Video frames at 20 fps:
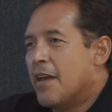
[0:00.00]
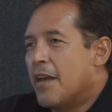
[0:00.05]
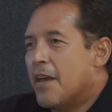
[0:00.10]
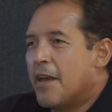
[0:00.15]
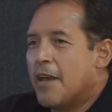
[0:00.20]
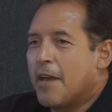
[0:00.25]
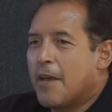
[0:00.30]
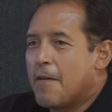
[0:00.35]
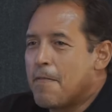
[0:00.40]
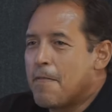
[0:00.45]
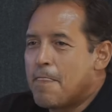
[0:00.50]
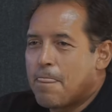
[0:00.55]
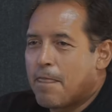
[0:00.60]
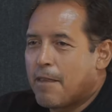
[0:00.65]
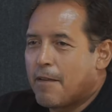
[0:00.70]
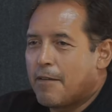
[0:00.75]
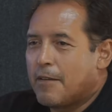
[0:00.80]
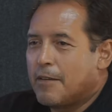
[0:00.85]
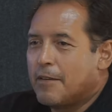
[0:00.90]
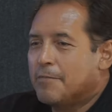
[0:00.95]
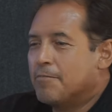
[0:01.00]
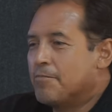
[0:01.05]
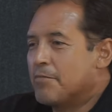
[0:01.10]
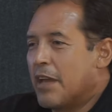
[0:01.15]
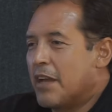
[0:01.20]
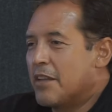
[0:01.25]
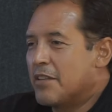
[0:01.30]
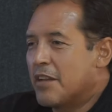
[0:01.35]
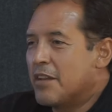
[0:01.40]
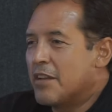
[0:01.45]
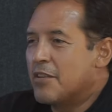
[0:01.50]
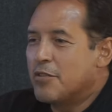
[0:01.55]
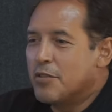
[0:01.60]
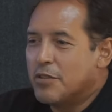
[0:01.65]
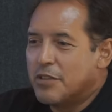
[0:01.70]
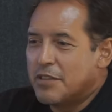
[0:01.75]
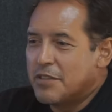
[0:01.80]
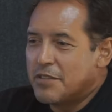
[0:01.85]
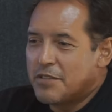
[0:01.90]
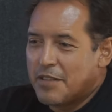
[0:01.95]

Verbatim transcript: I tell you,